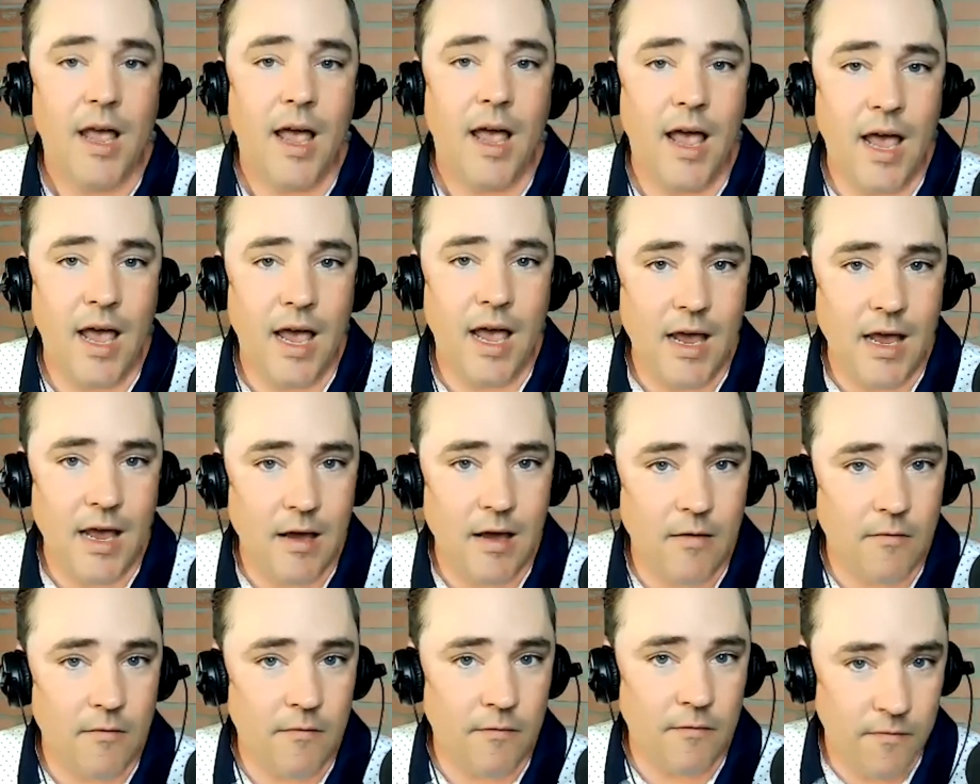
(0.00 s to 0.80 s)

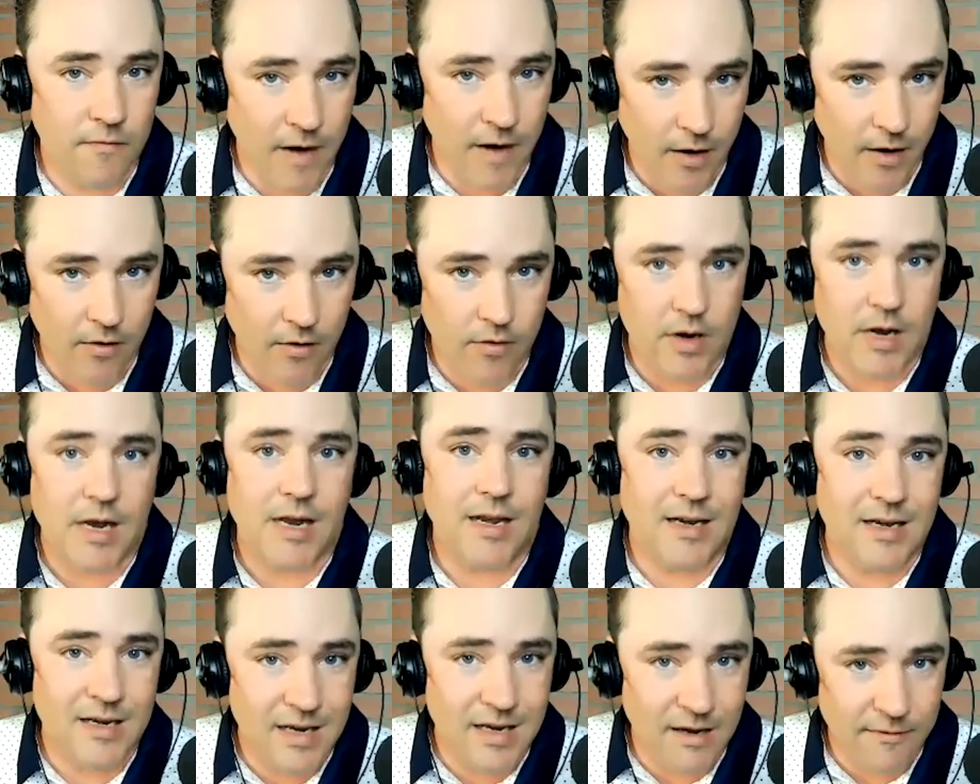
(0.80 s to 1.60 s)
a very
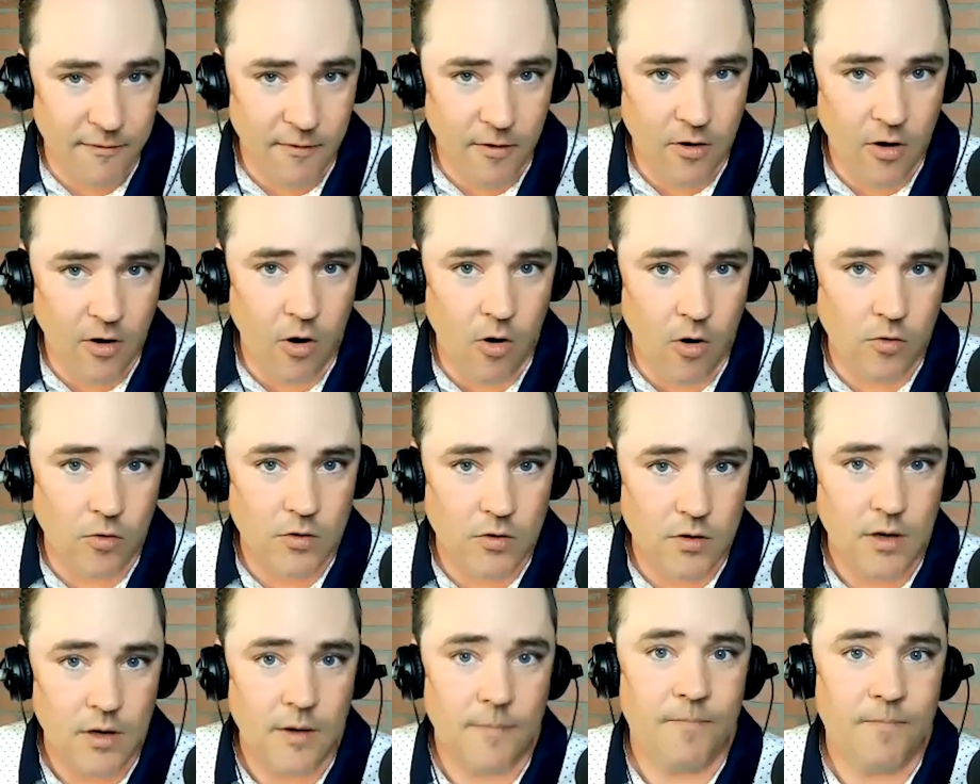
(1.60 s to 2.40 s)
difficult
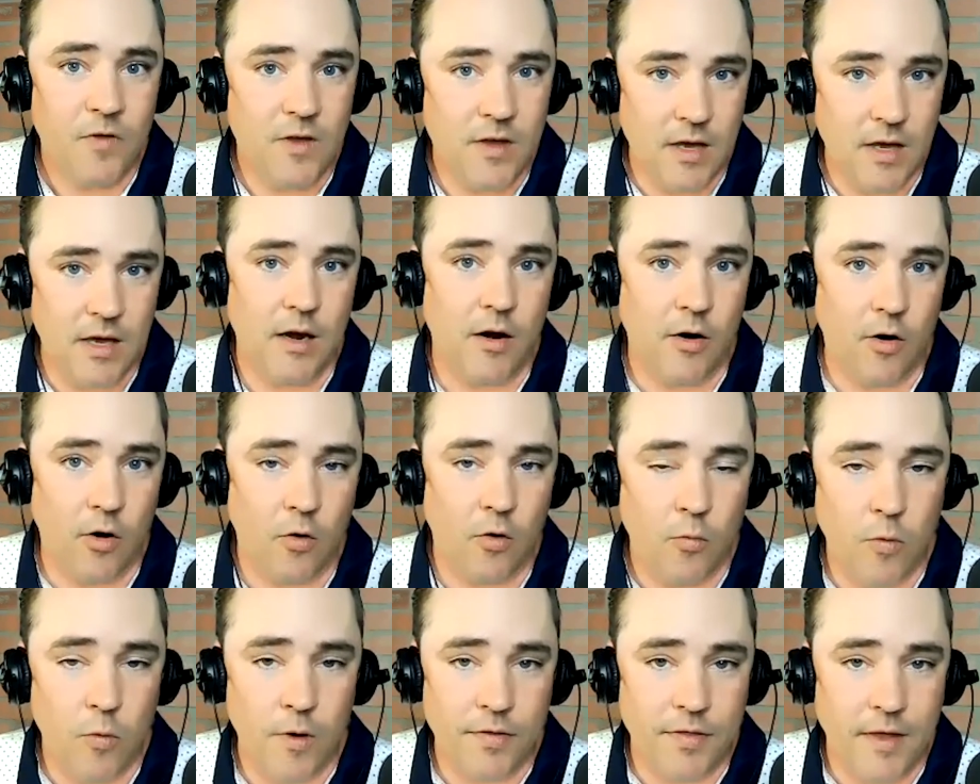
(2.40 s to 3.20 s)
year
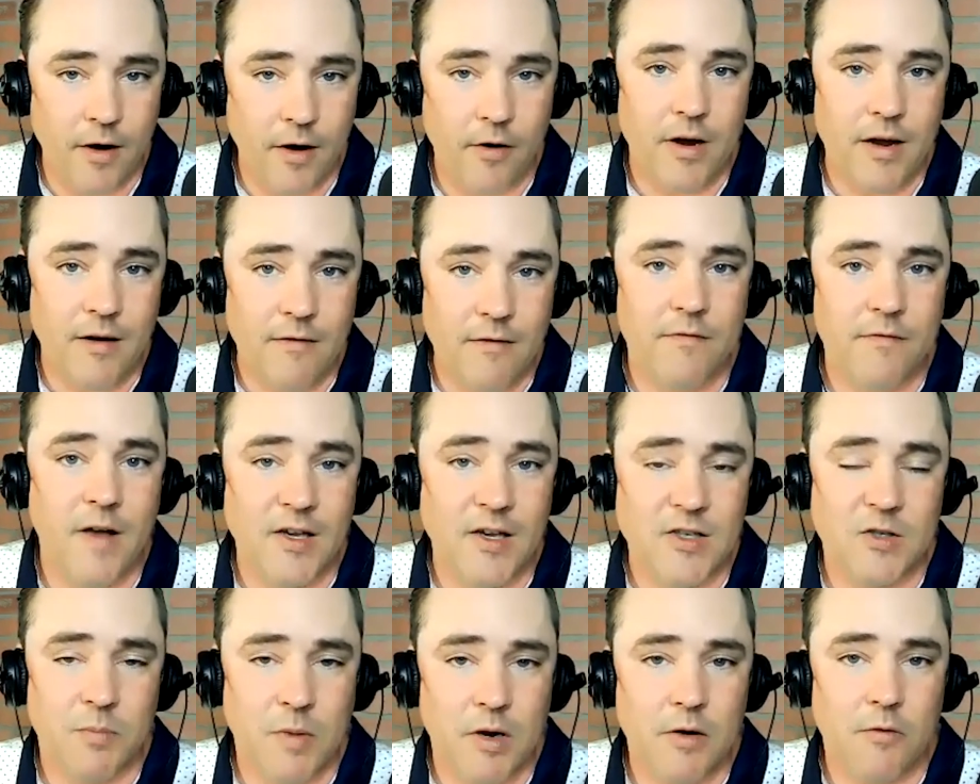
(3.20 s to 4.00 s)
with their
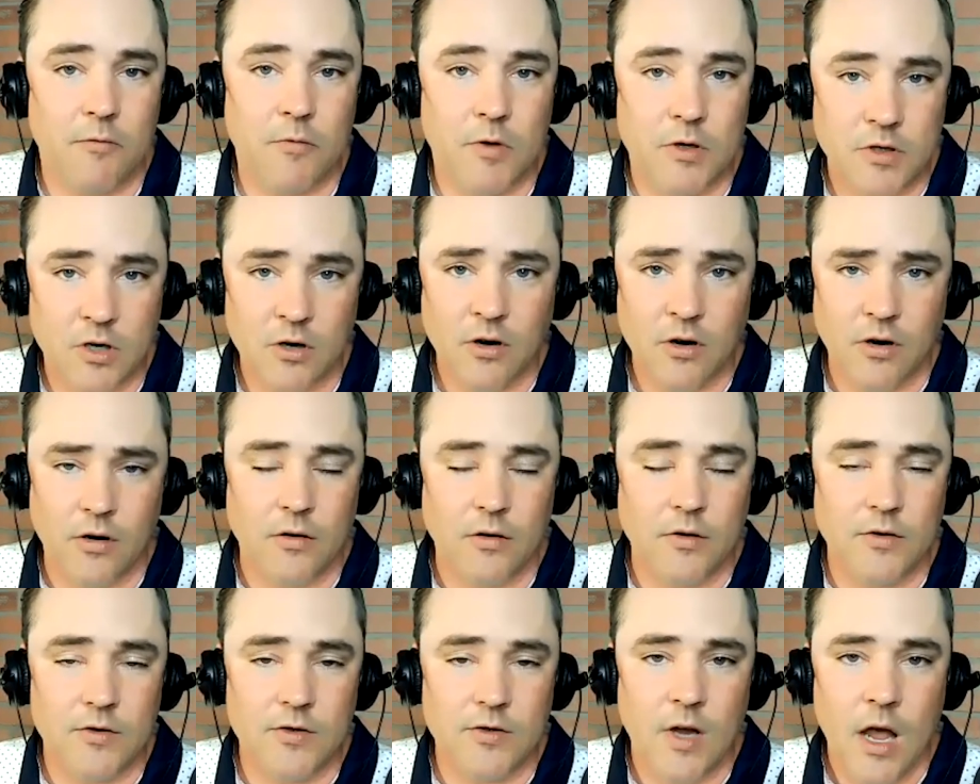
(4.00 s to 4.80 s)
investment
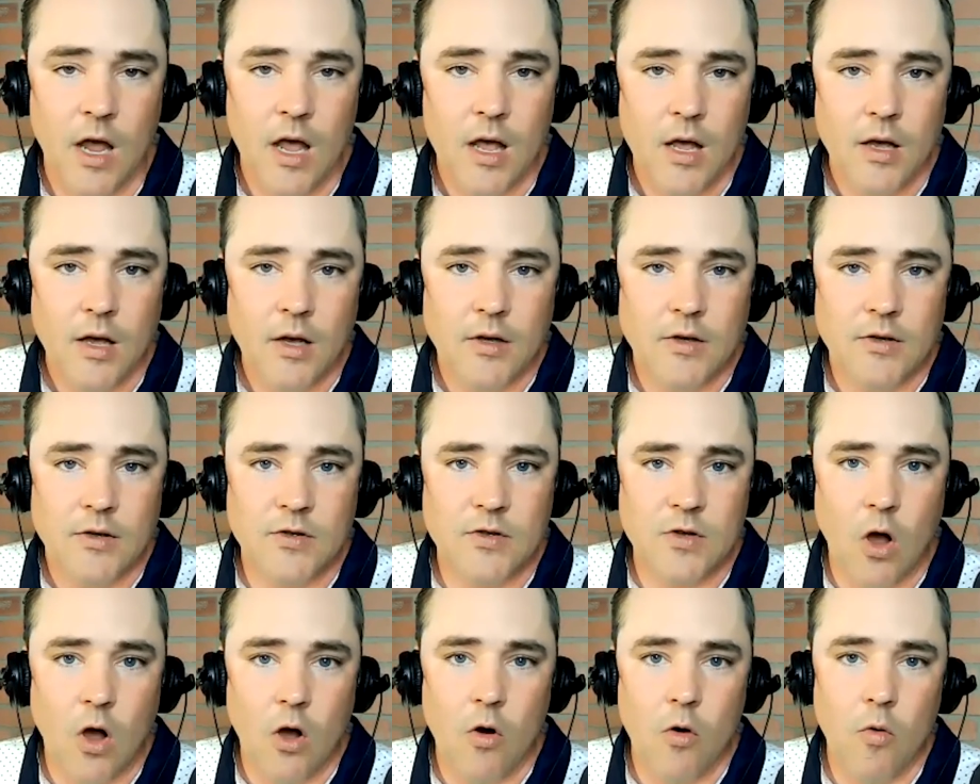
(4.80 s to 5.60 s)
returns.
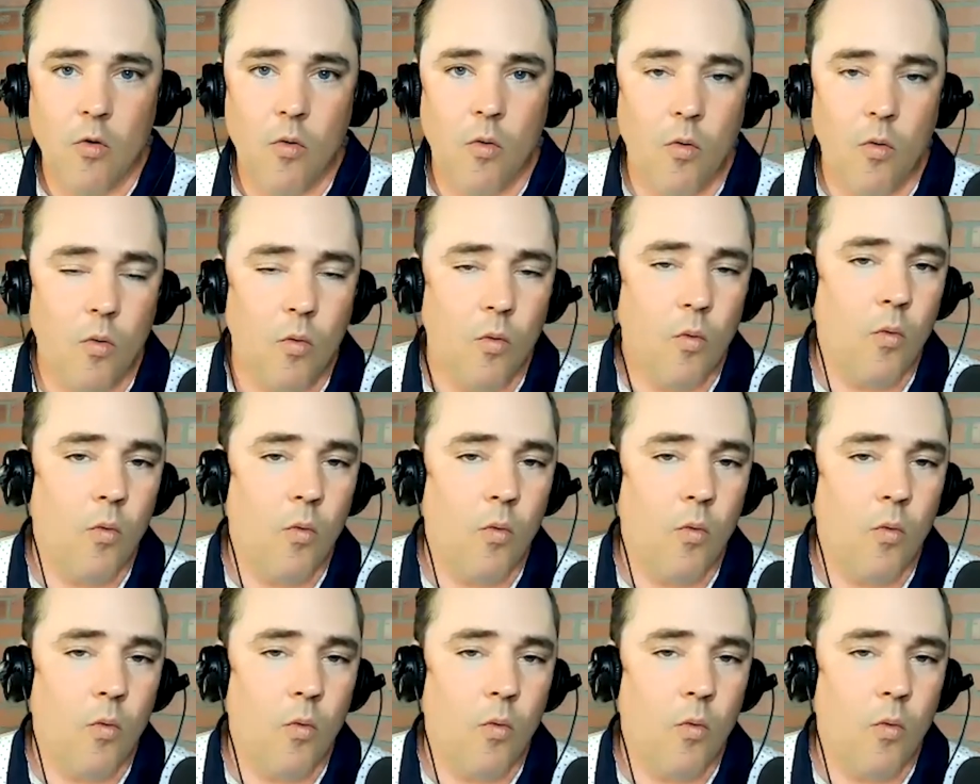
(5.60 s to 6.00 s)
So,